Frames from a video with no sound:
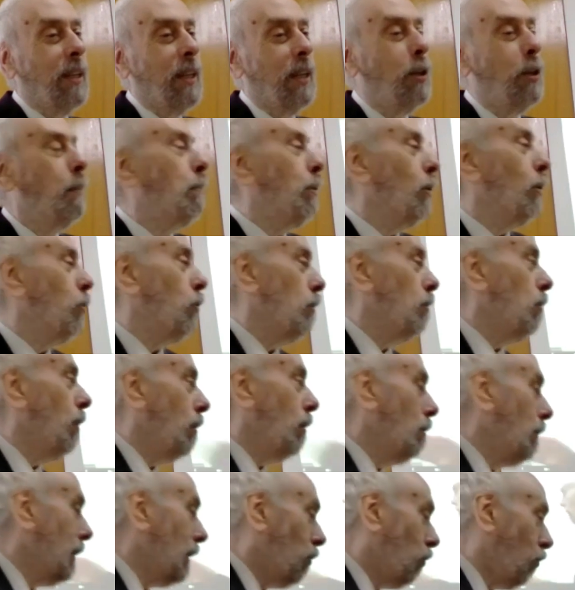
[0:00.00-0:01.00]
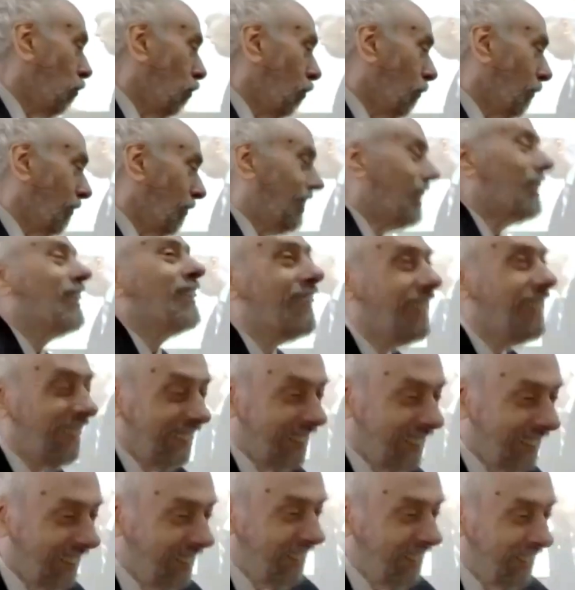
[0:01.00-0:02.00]
an impossible
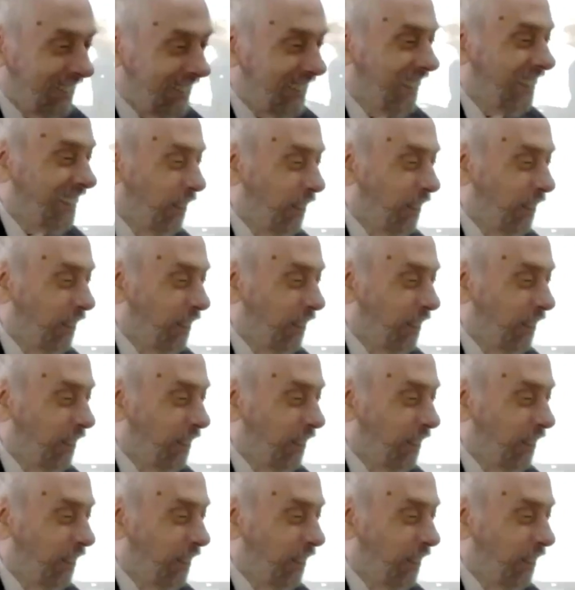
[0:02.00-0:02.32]
because,